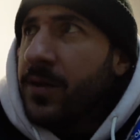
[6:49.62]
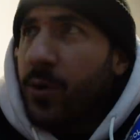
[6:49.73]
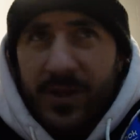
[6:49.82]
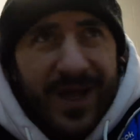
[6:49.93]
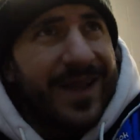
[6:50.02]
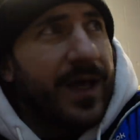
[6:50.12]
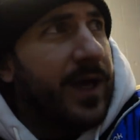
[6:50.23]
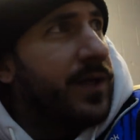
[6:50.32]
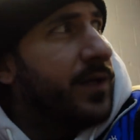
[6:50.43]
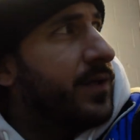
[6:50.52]

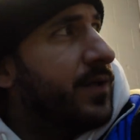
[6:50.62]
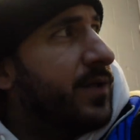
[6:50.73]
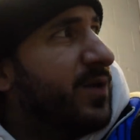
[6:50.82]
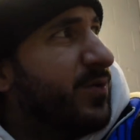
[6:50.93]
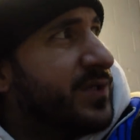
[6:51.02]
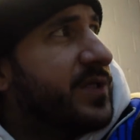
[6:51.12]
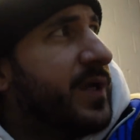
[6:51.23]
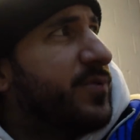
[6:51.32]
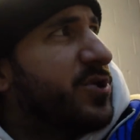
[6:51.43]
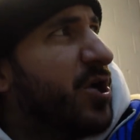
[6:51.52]
Cortana, what's the
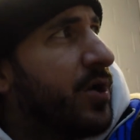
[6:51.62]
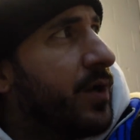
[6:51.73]
temperature?